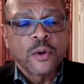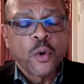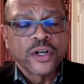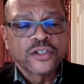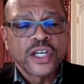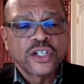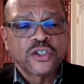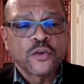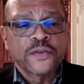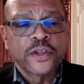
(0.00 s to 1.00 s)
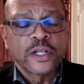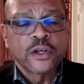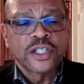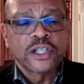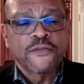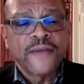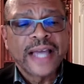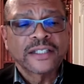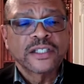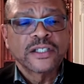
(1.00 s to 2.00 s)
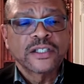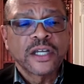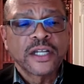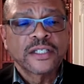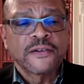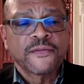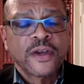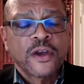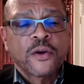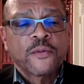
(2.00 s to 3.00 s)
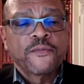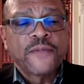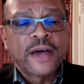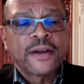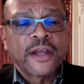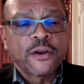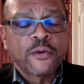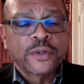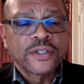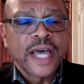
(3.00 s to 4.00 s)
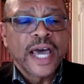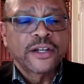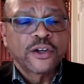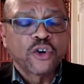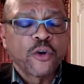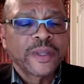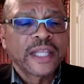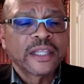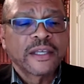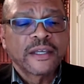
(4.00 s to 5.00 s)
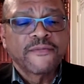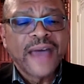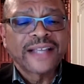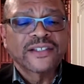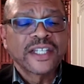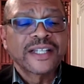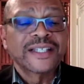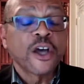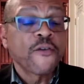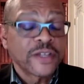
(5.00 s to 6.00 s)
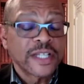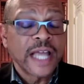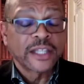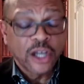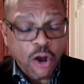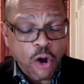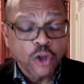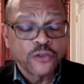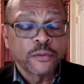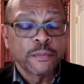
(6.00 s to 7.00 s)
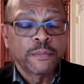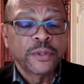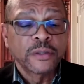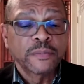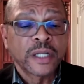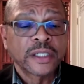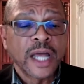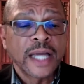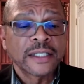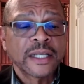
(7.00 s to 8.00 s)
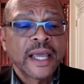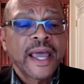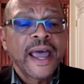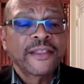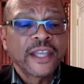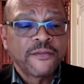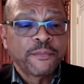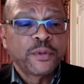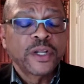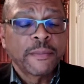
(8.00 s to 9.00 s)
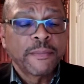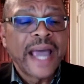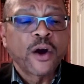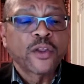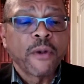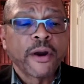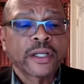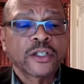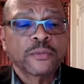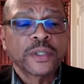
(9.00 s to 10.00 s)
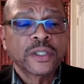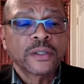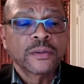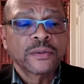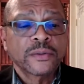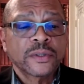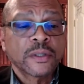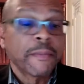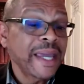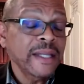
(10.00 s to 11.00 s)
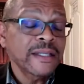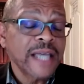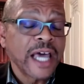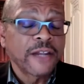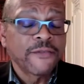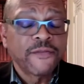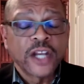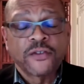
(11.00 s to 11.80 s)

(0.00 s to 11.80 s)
organization over there that looks at their vaccine studies have found out or determined that the vaccine itself is not the cause for these blood clots. And they've put it back on the market to be used. The main side effects